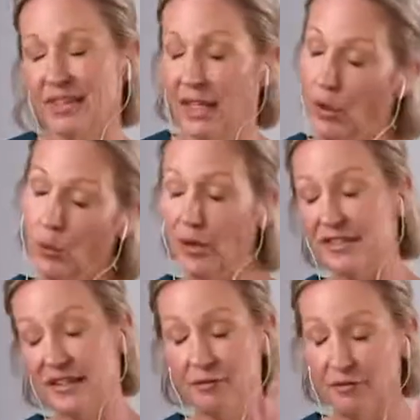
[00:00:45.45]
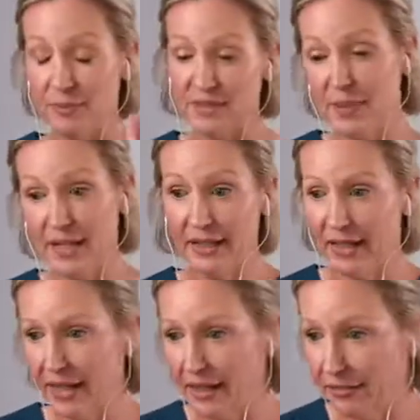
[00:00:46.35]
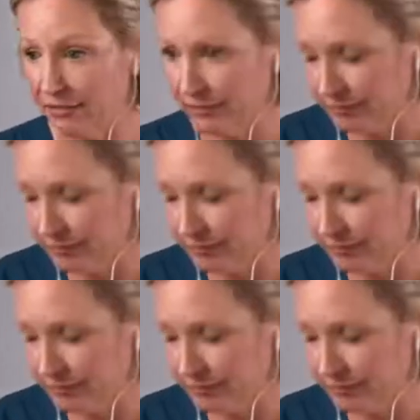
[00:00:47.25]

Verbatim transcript: Elroy's oh, infamous man cave.